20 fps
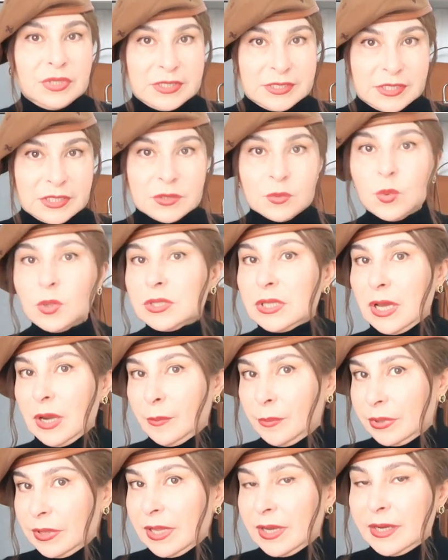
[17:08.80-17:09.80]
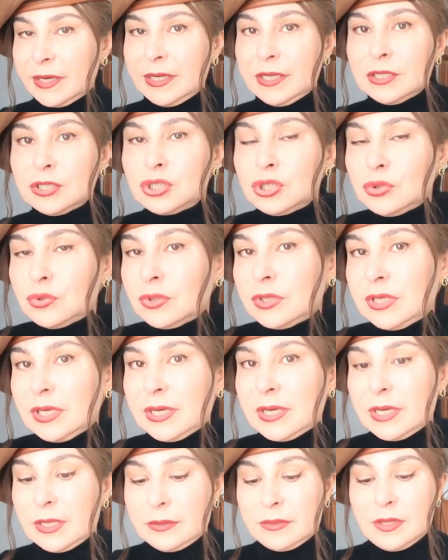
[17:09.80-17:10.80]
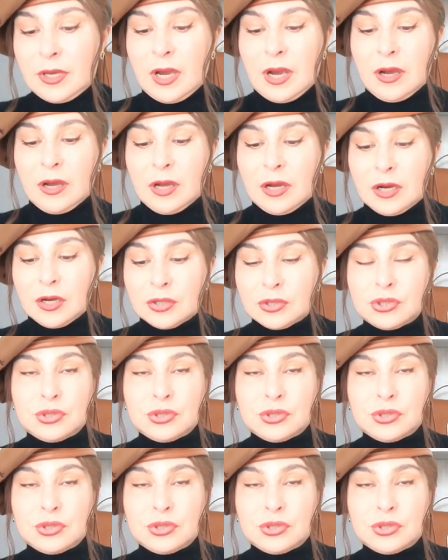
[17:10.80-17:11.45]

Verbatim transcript: this is what i'm planning to get uh,